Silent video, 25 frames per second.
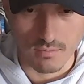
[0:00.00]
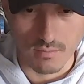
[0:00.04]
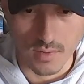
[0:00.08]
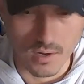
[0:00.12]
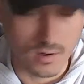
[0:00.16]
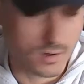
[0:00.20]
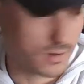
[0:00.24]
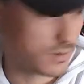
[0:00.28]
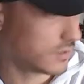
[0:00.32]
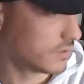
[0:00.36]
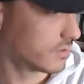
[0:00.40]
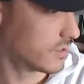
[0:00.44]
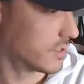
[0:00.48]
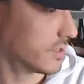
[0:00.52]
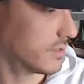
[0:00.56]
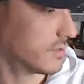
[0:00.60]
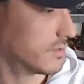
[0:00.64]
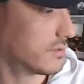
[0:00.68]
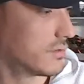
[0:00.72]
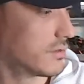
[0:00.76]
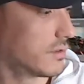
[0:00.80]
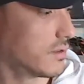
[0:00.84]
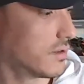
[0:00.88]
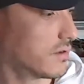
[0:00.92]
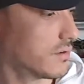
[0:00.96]
Oh, hold
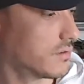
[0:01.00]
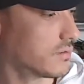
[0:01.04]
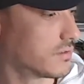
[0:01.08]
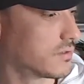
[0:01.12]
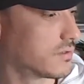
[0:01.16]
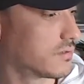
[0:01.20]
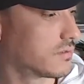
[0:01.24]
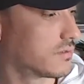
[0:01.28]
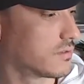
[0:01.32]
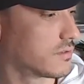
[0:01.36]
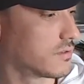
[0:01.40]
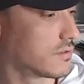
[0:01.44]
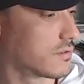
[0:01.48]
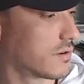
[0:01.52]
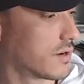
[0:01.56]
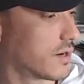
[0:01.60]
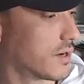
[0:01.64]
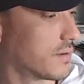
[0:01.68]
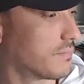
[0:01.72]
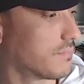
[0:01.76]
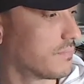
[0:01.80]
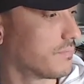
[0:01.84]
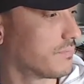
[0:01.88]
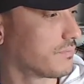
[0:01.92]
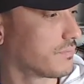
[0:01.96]
on. That's
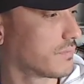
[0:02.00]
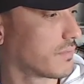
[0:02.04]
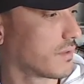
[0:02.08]
crap.